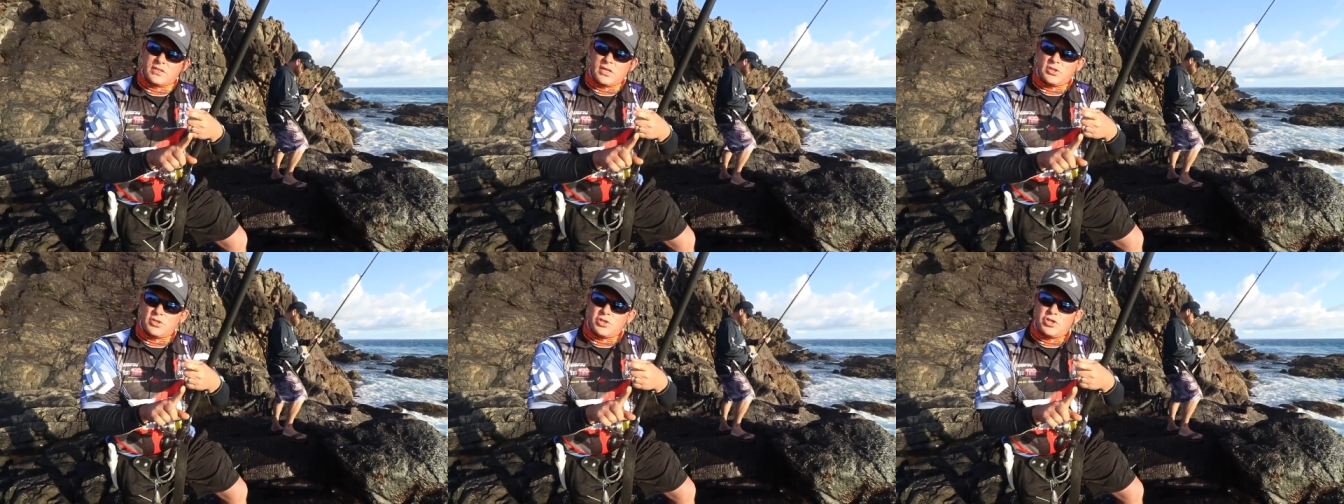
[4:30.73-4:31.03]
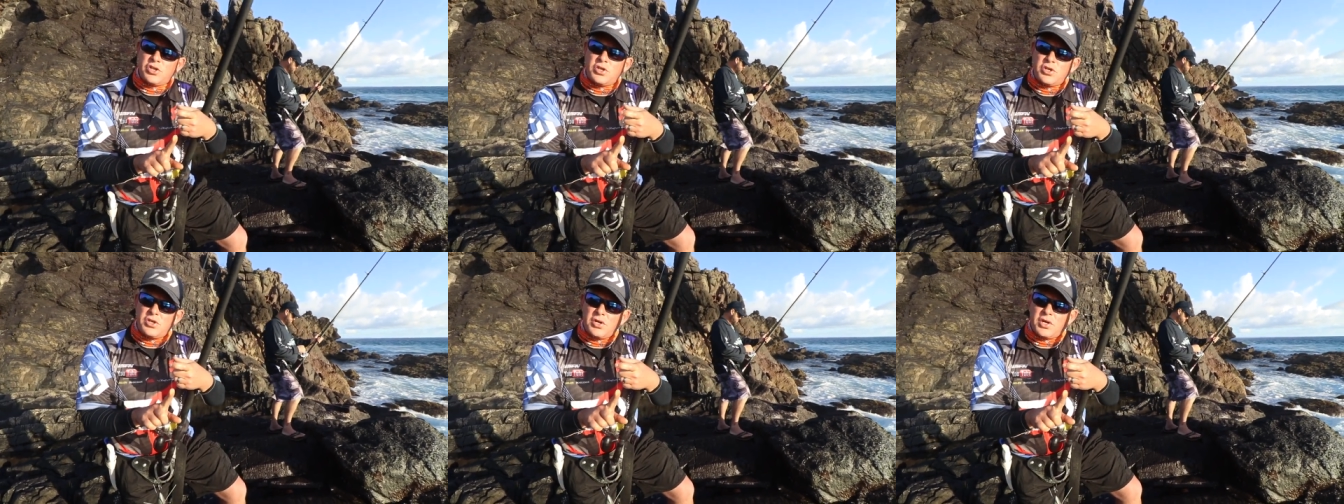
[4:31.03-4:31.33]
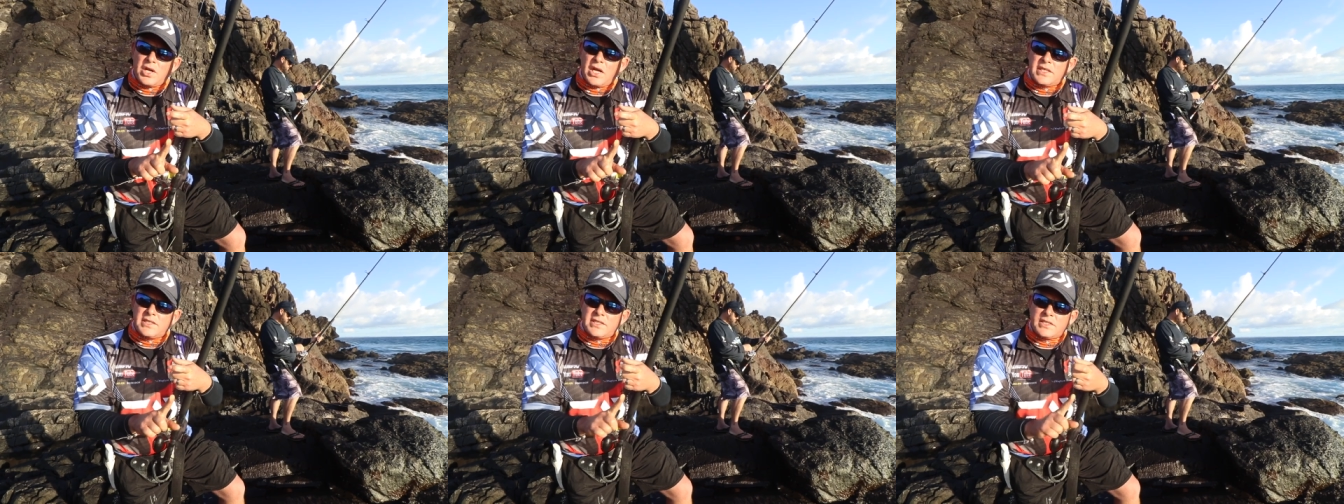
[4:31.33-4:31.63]
So should
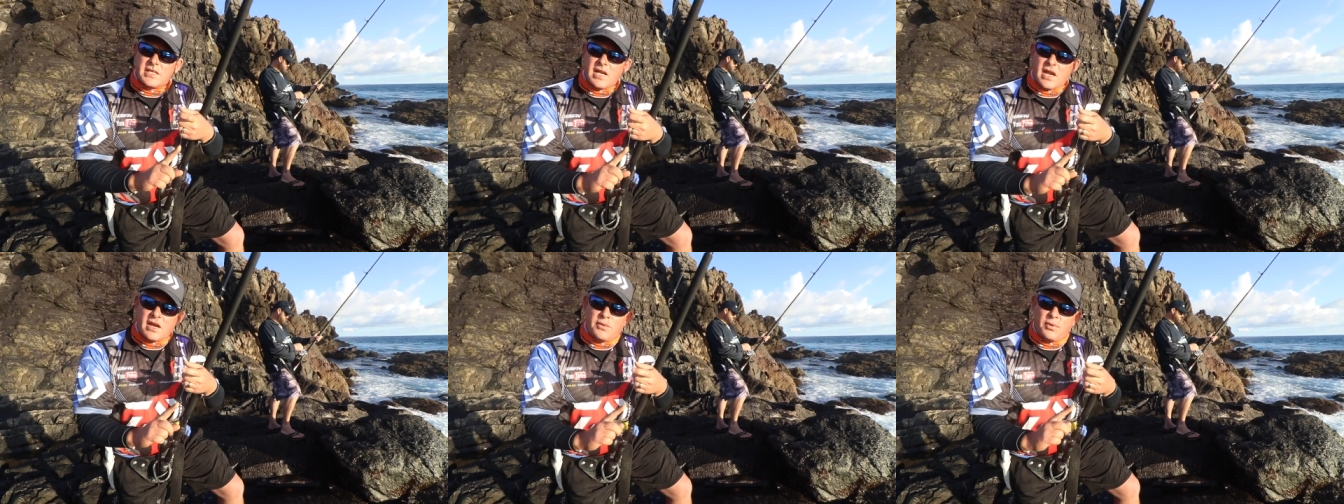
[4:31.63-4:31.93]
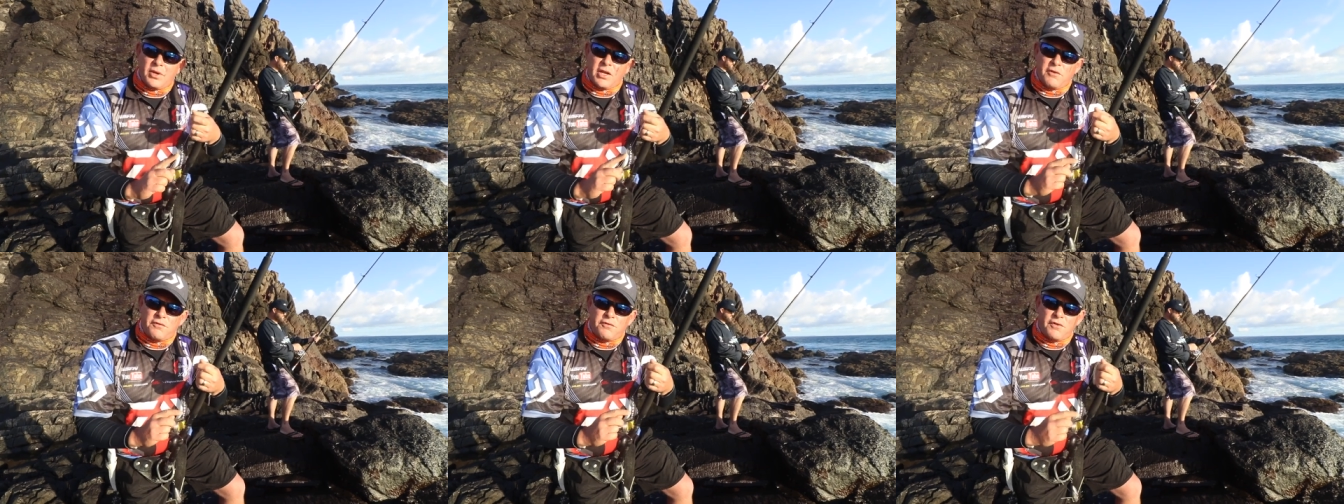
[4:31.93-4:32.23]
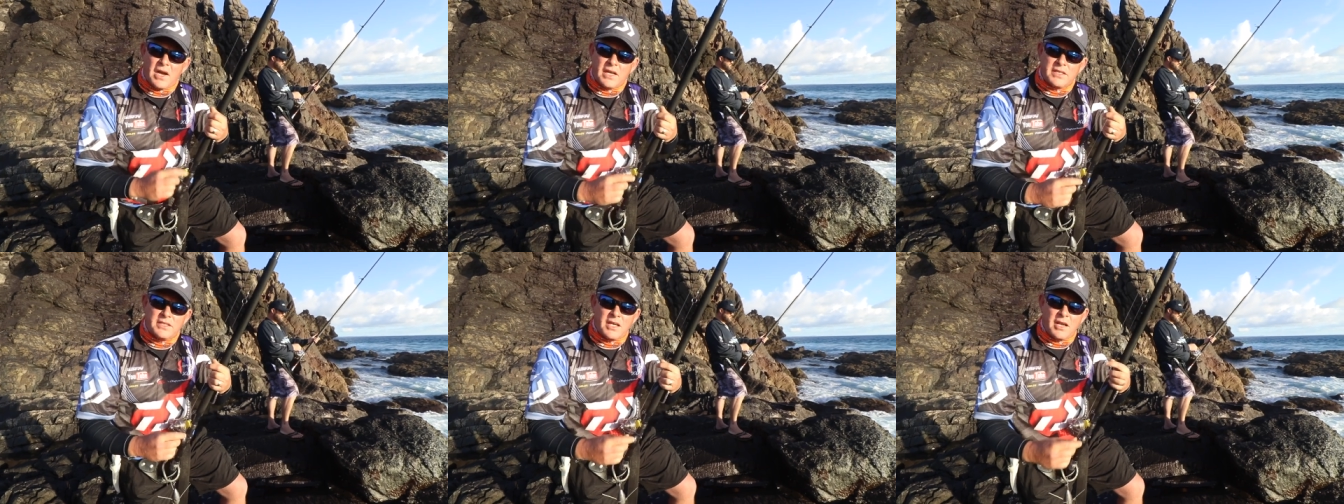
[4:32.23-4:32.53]
you get stuck when you're
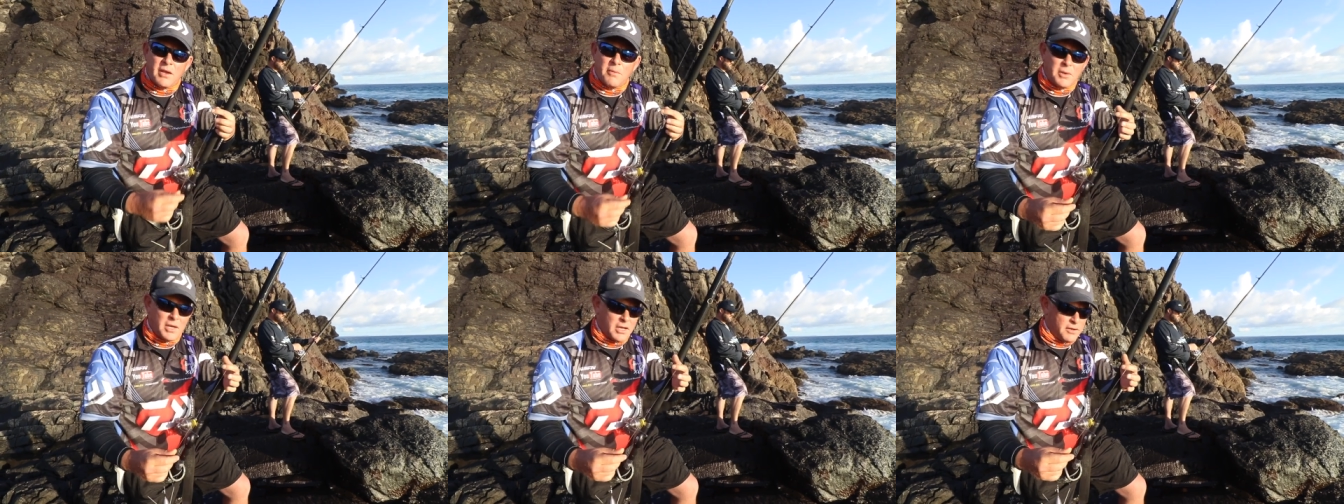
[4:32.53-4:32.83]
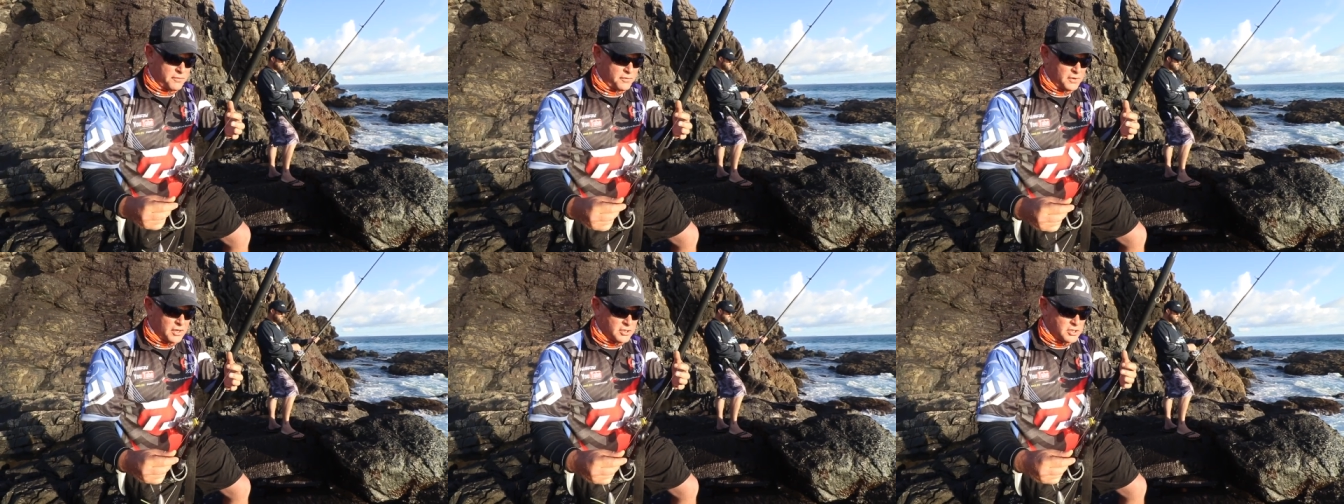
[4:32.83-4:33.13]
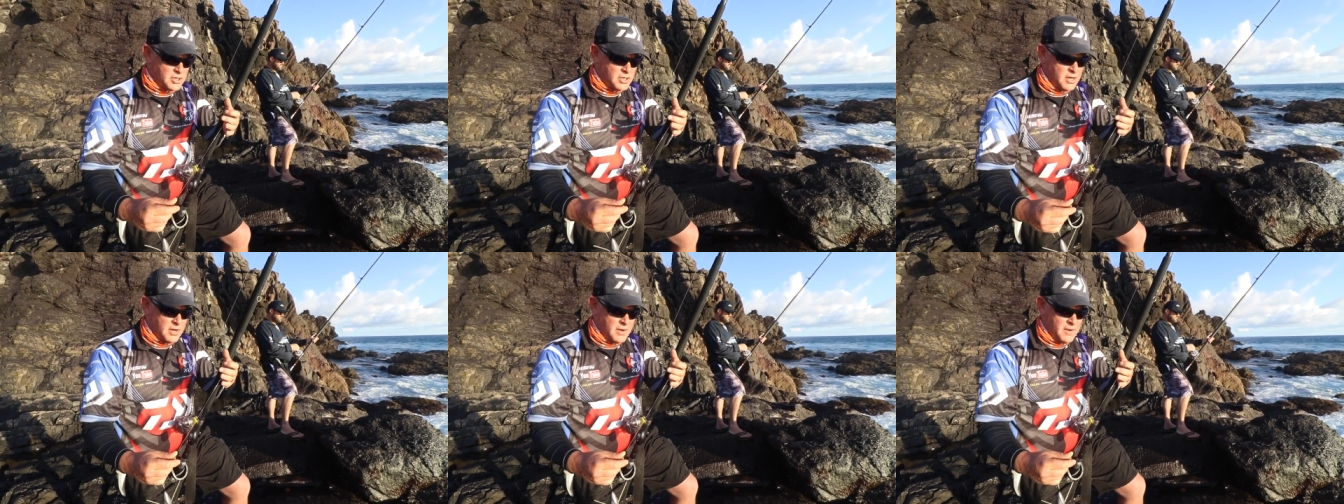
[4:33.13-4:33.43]
fighting a big
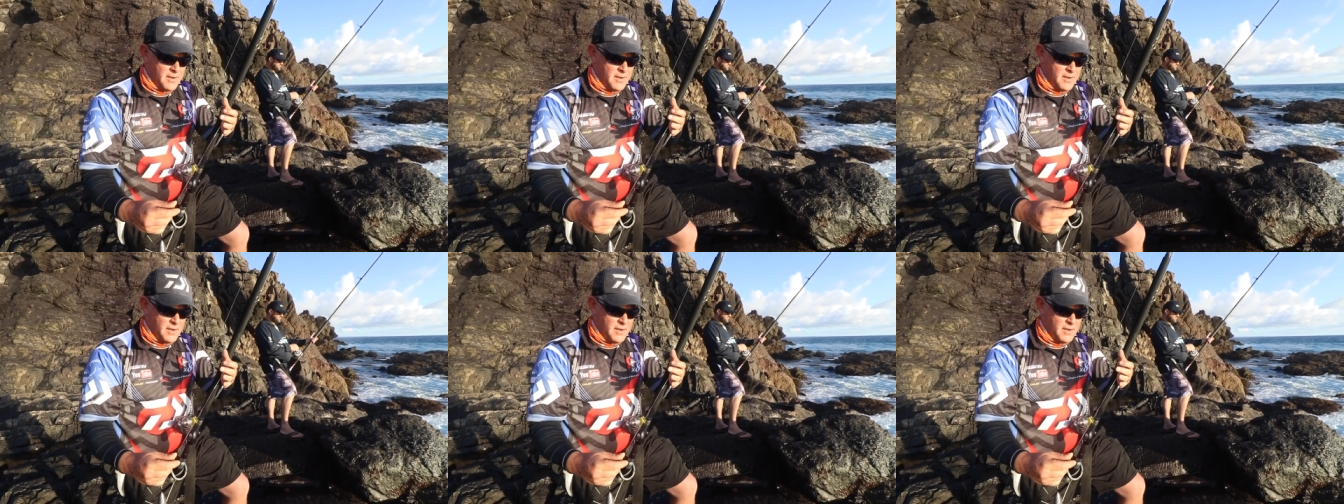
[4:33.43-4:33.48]
fish,